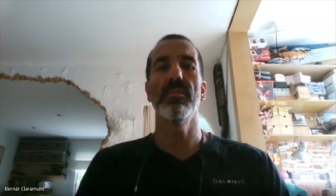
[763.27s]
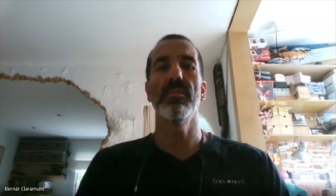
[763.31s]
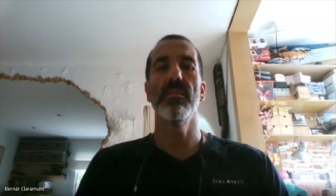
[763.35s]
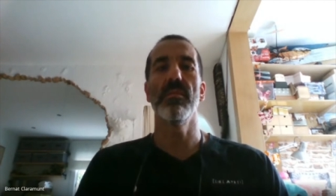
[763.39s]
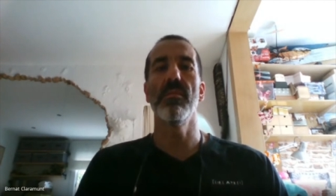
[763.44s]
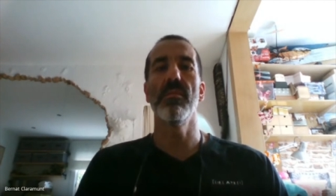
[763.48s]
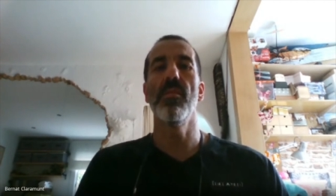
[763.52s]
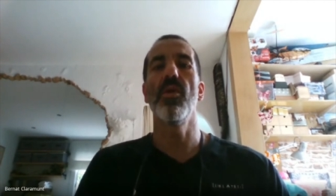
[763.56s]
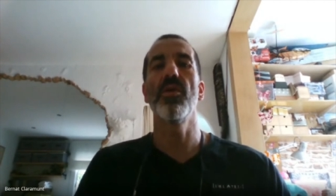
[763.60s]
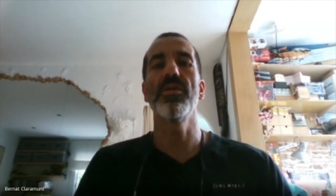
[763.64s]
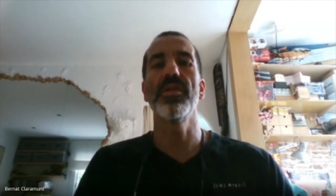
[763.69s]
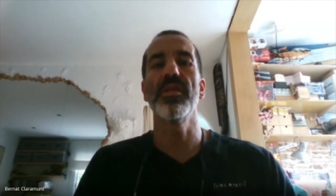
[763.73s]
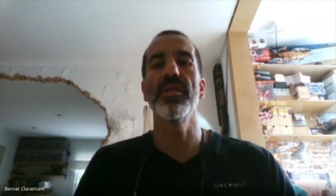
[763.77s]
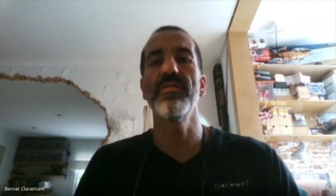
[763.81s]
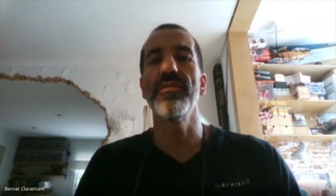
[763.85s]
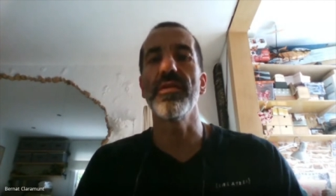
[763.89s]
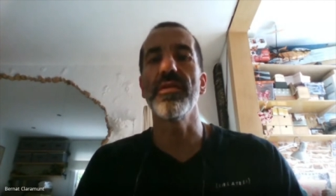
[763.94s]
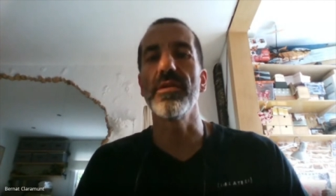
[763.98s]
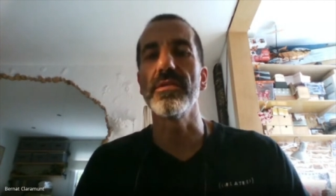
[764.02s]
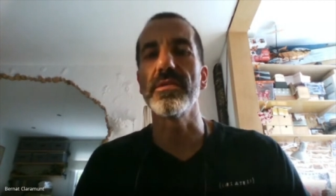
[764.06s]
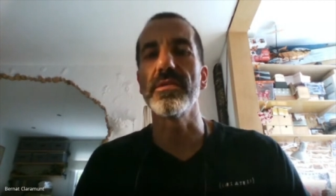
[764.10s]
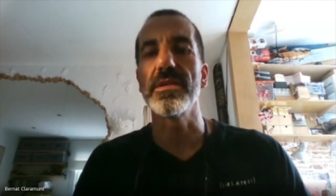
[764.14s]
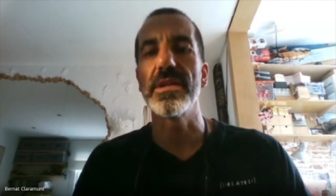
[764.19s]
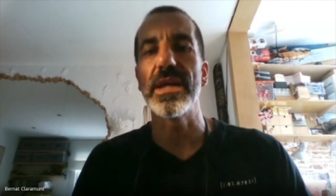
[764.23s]
more
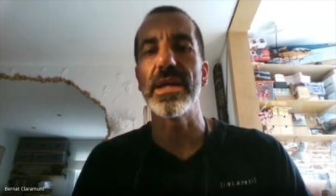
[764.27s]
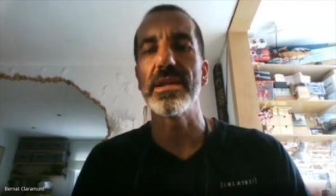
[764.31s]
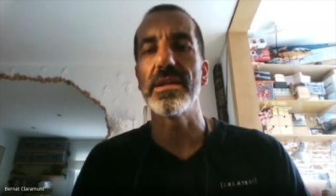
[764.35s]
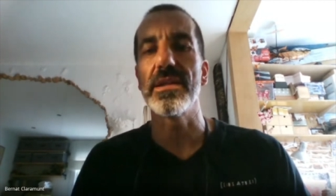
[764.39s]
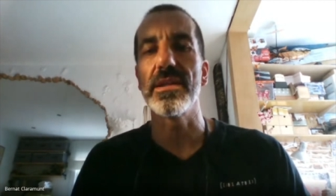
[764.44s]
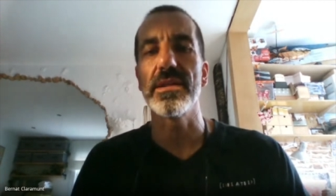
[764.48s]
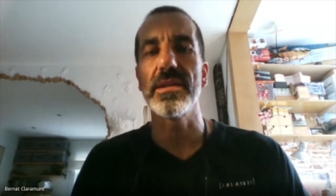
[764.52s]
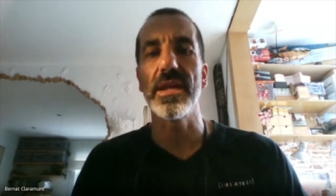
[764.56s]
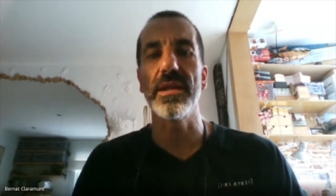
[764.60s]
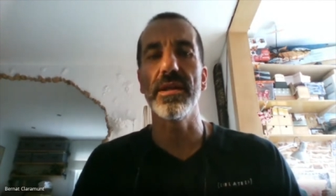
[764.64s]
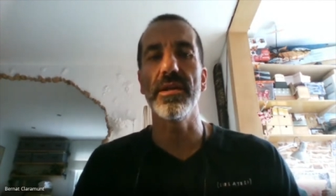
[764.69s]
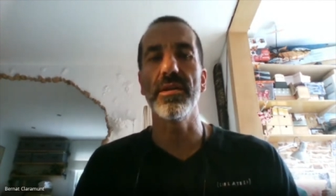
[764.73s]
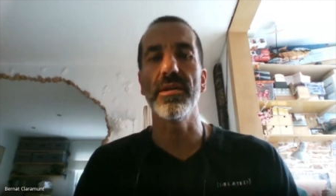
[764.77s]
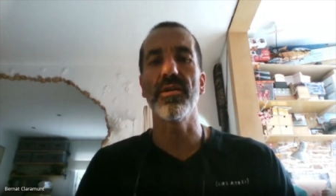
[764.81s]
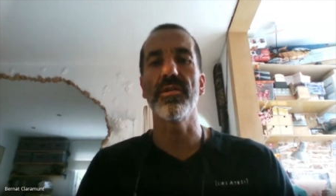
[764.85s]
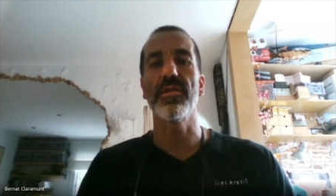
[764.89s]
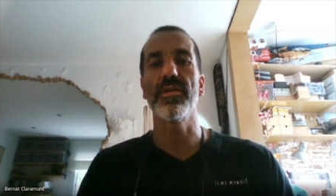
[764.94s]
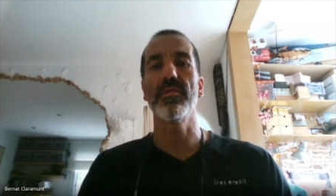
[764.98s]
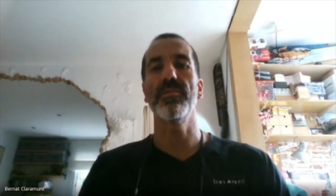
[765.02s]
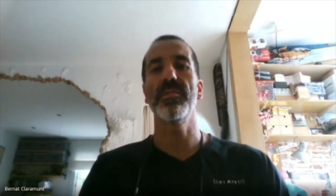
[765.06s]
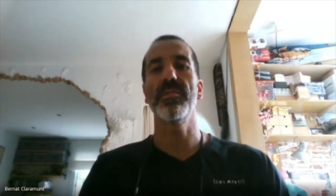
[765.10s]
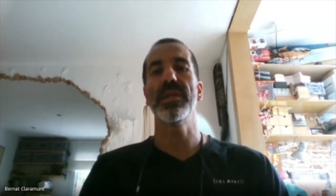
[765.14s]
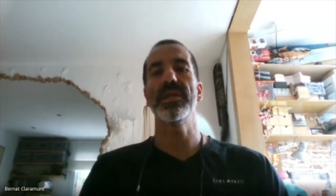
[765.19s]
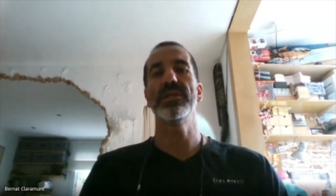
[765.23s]
difficult than than in
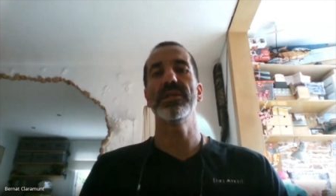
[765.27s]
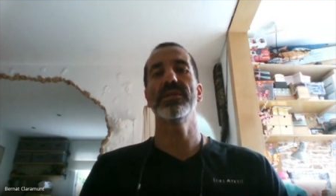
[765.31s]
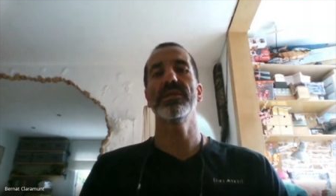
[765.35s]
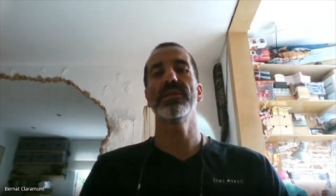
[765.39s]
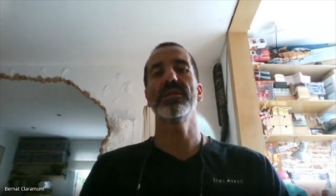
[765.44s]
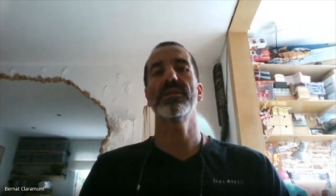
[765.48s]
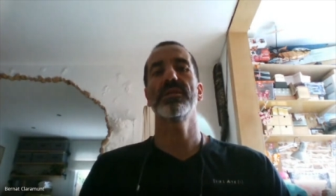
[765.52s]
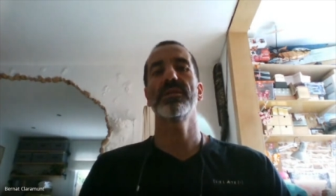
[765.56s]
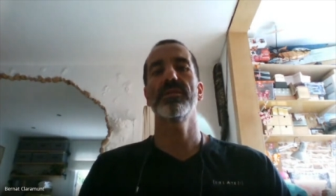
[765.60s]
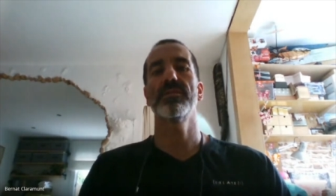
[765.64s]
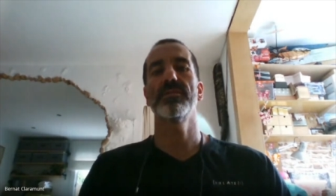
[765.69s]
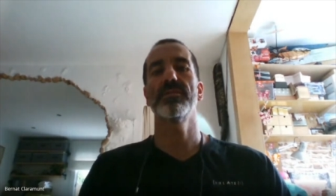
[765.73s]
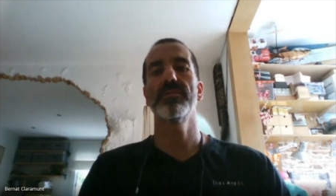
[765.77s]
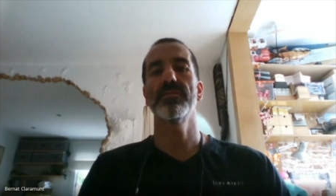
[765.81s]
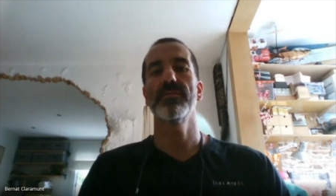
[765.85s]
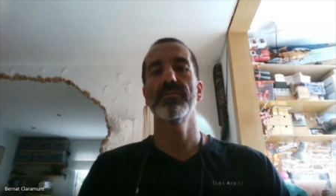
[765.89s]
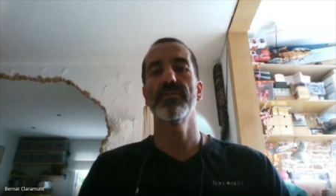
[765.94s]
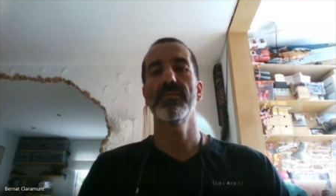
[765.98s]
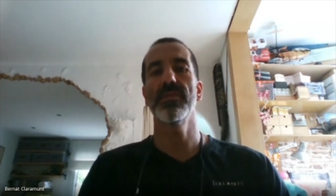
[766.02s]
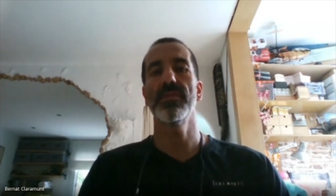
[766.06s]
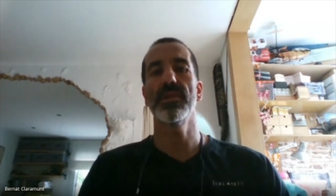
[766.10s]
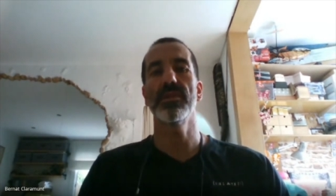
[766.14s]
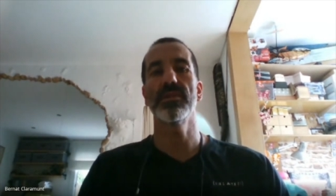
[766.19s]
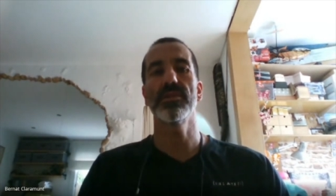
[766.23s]
other places
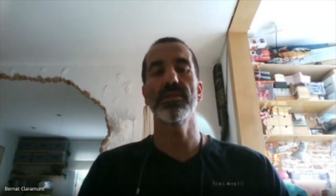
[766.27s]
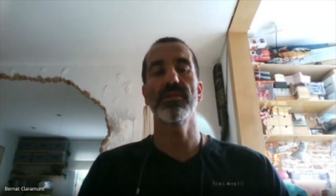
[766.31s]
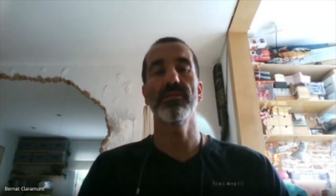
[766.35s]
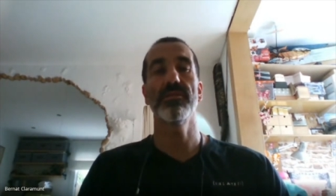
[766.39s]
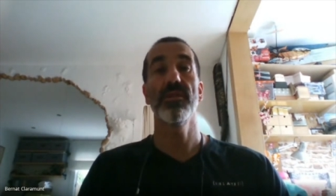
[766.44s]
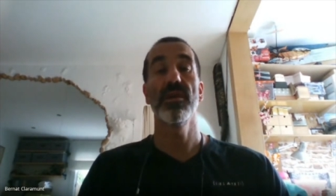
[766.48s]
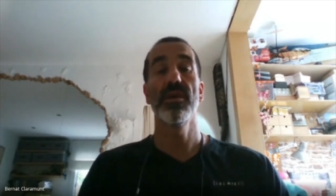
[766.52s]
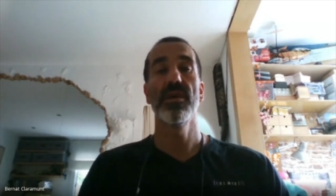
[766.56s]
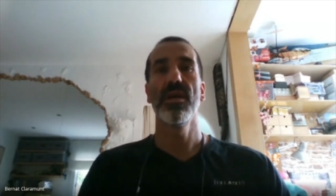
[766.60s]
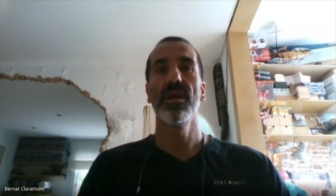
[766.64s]
because of